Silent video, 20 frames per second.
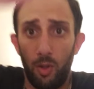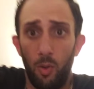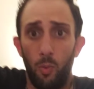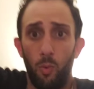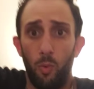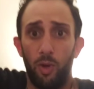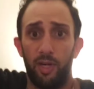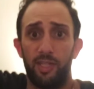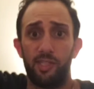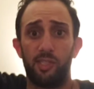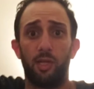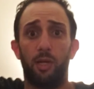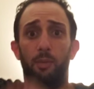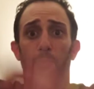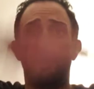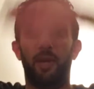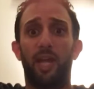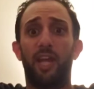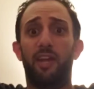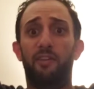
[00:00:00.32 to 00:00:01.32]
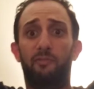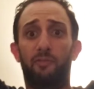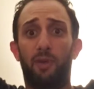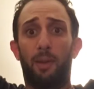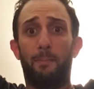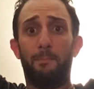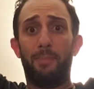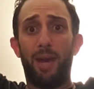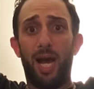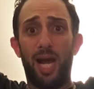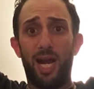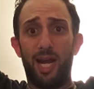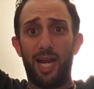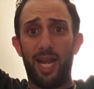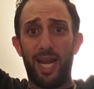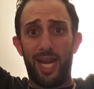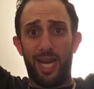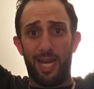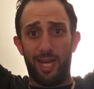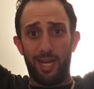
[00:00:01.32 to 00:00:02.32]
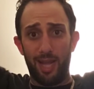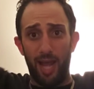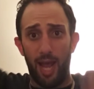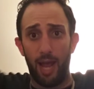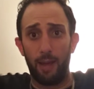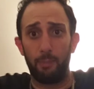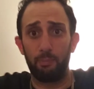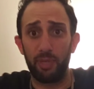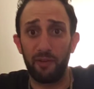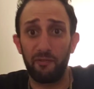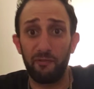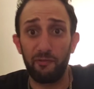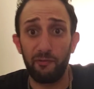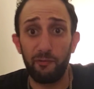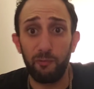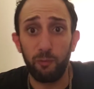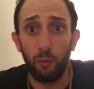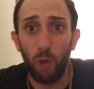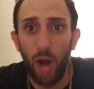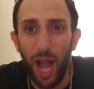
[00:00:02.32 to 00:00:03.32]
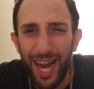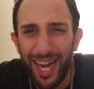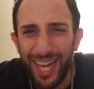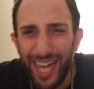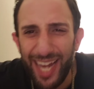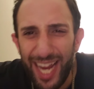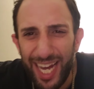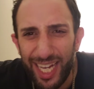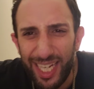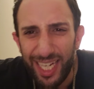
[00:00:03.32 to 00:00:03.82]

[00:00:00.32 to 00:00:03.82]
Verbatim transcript: What is up, everybody? Happy Friday